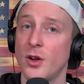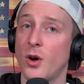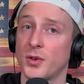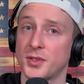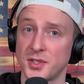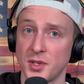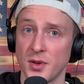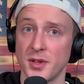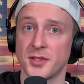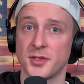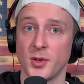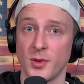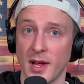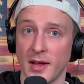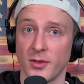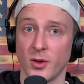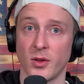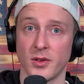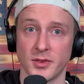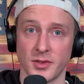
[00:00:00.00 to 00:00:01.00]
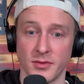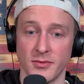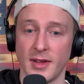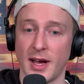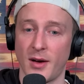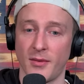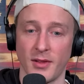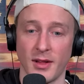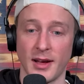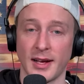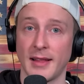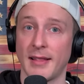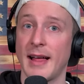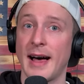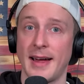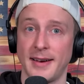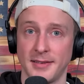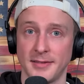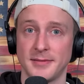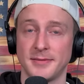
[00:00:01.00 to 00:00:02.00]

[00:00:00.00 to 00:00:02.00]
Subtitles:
know students do that, though. No, like a lot.